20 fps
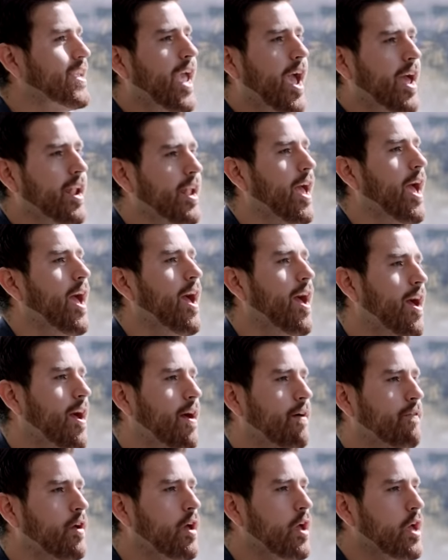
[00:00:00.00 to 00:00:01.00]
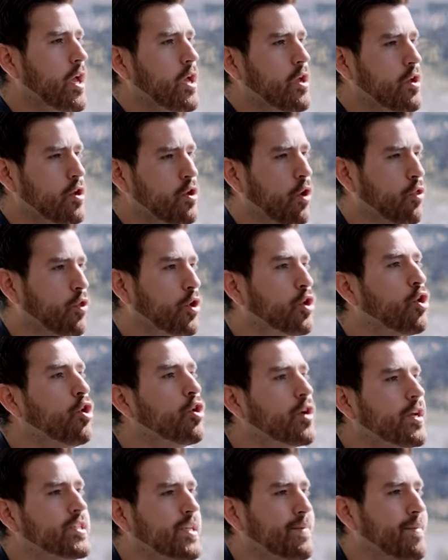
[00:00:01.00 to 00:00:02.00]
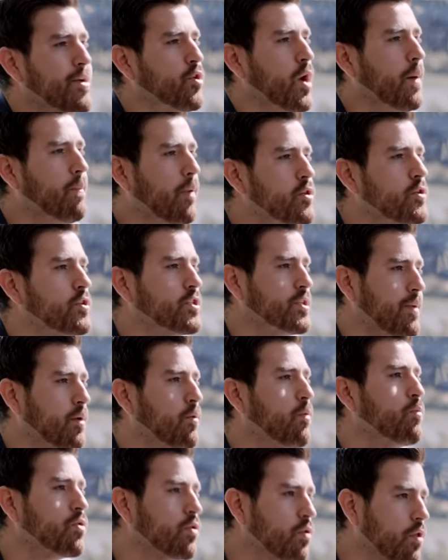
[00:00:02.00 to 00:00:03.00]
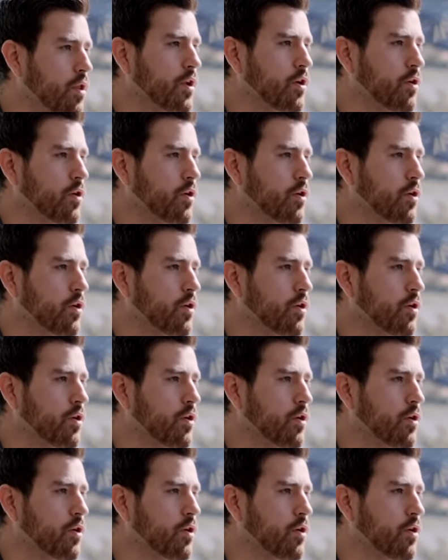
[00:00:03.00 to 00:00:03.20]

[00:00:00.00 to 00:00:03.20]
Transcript: I can't have, you know, the cookies that my grandma used to make when we were